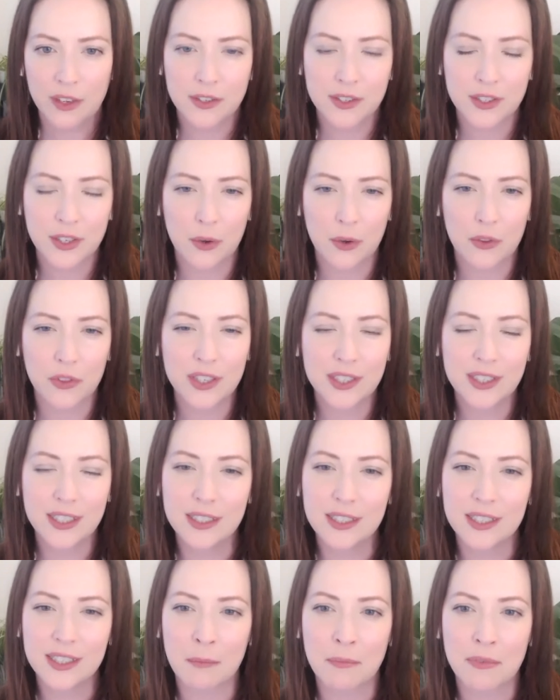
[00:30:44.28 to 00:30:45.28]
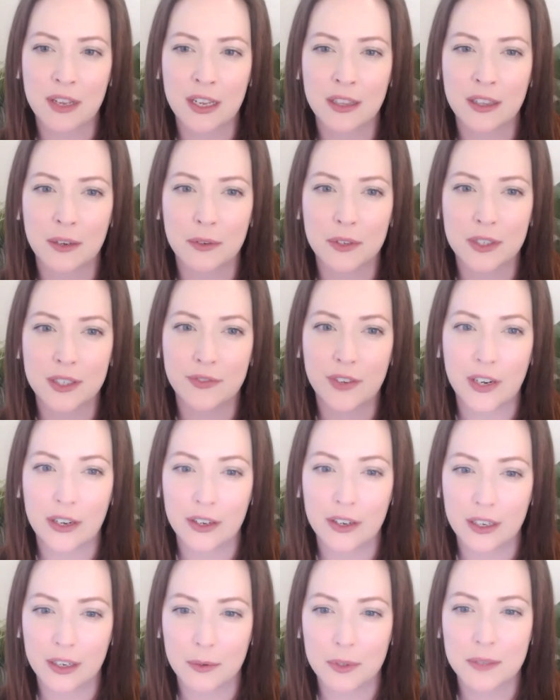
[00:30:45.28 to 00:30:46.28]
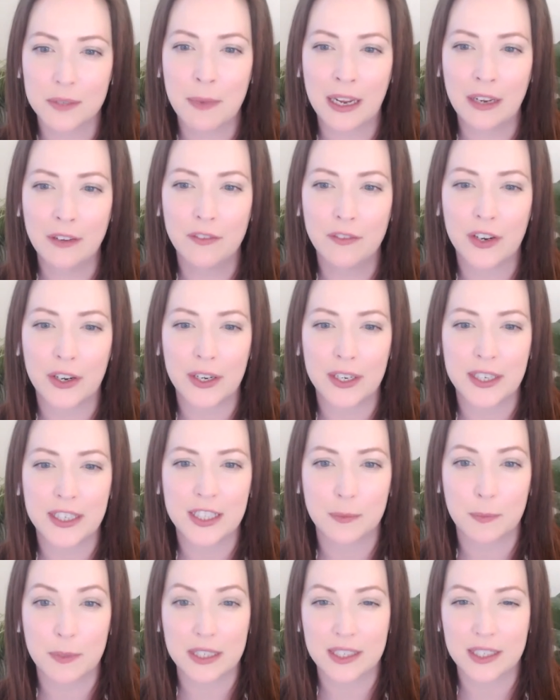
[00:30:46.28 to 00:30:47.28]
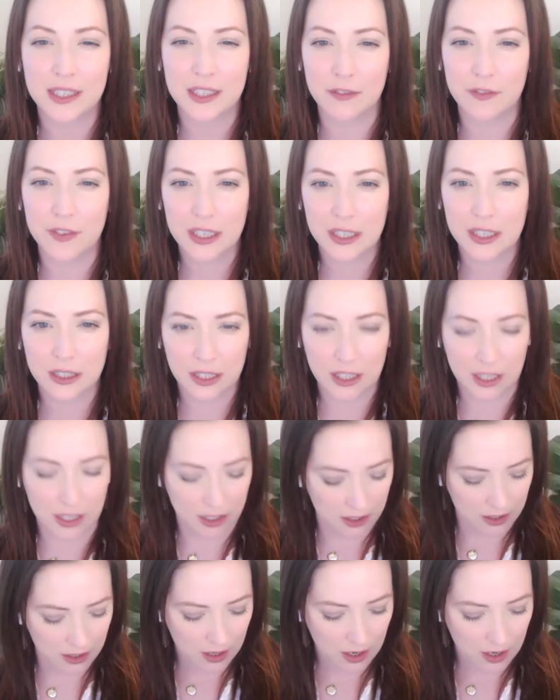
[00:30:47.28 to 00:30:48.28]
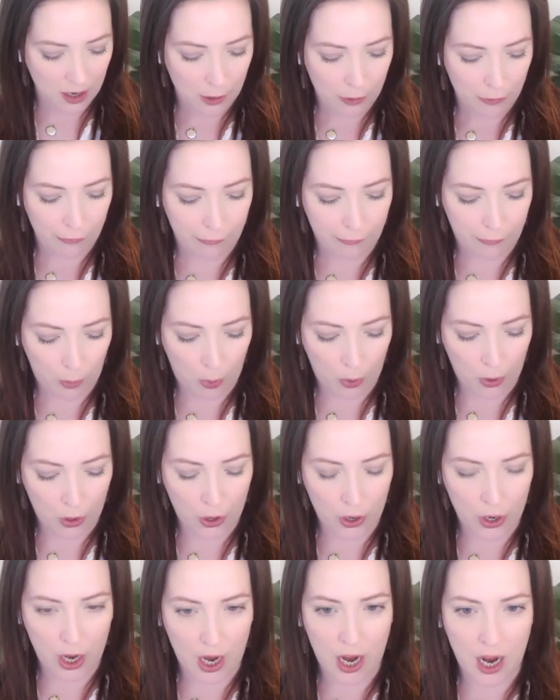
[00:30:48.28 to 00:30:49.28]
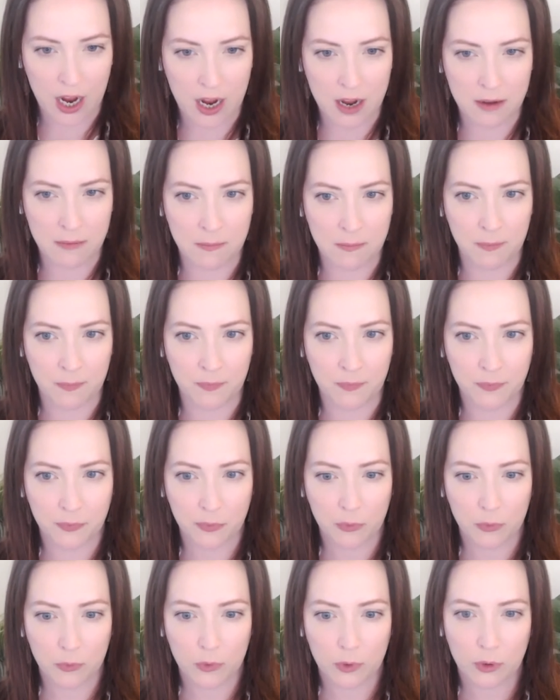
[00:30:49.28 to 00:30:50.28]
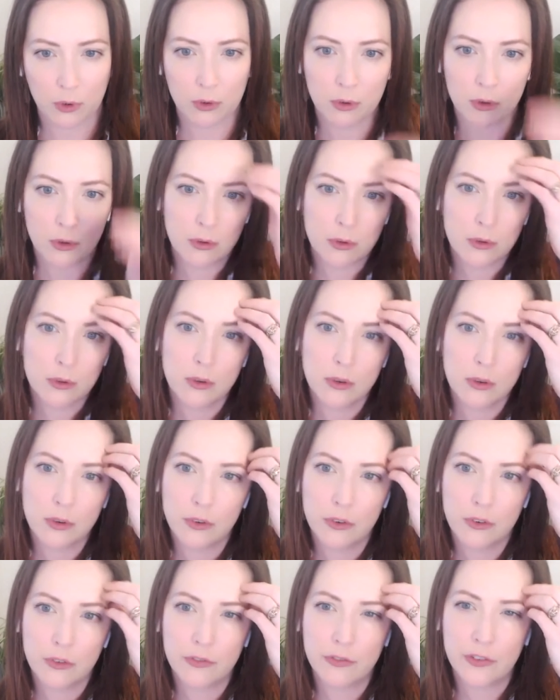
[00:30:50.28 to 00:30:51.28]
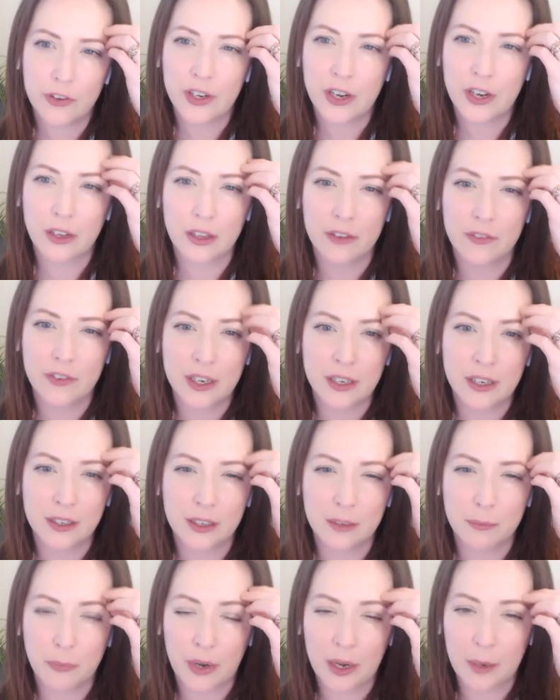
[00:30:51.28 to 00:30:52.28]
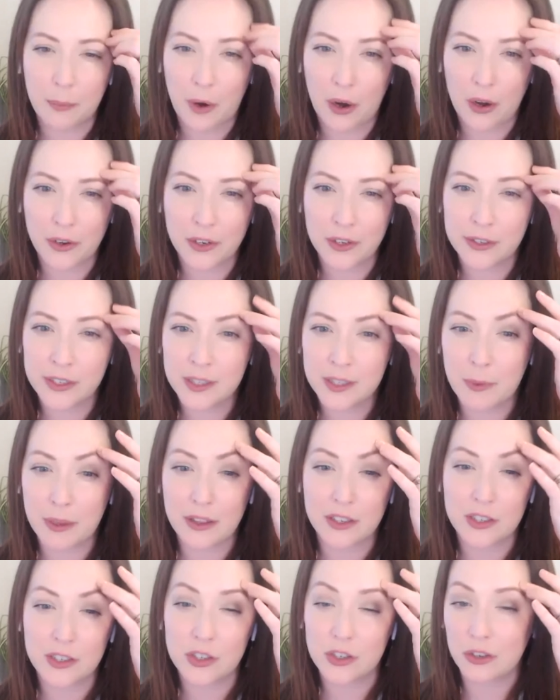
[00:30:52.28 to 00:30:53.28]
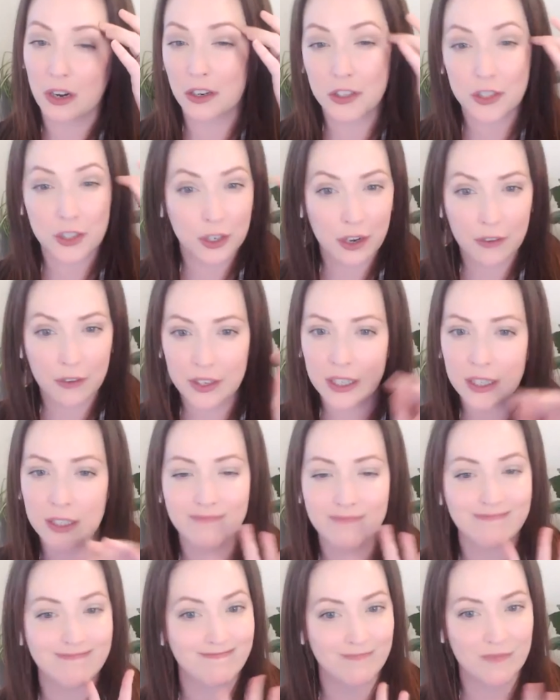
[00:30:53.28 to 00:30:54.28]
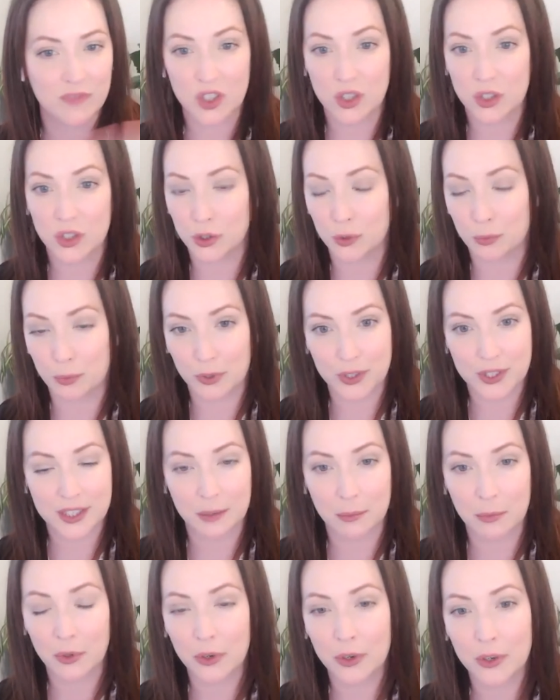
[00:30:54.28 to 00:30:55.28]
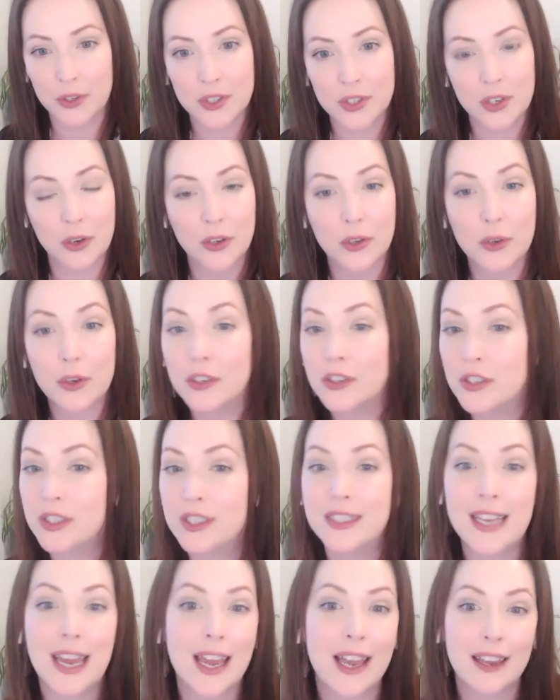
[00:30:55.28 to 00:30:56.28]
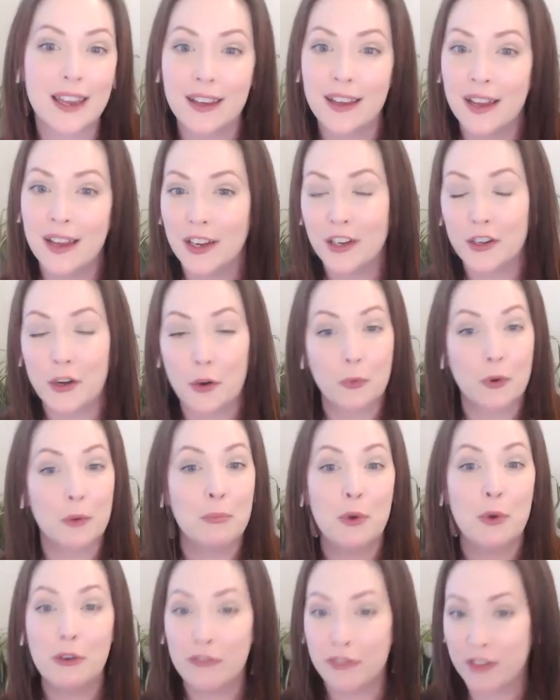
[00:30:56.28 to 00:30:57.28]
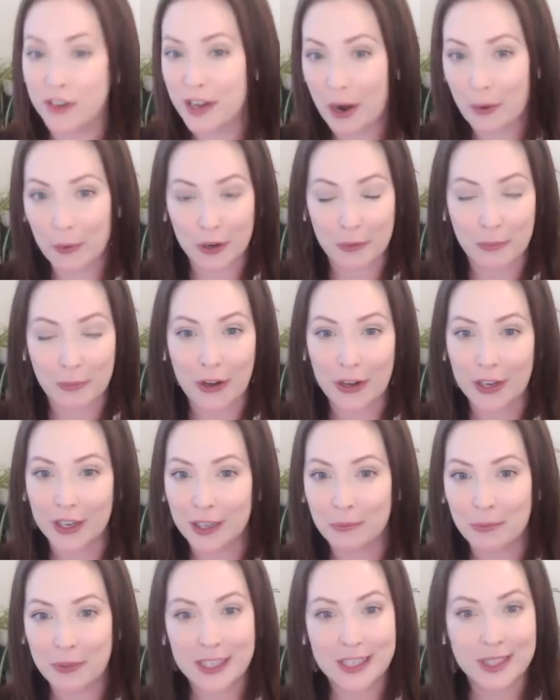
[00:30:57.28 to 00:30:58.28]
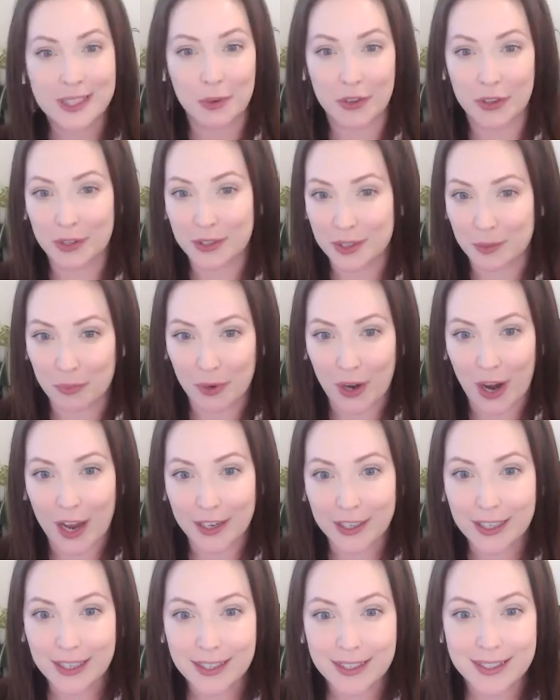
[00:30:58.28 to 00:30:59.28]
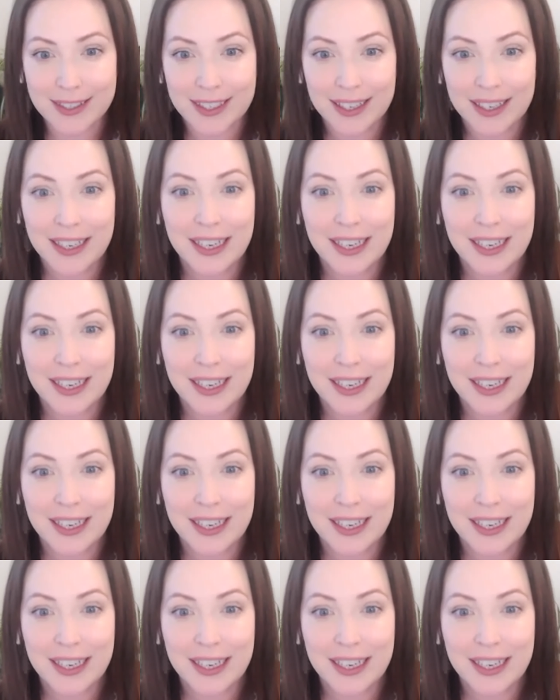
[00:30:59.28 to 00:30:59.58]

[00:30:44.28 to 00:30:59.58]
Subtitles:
So this is something that was it was made very specifically for Young Living brand partners, but the structure of it super similar. So you could just take, remove the network marketing piece where there's a product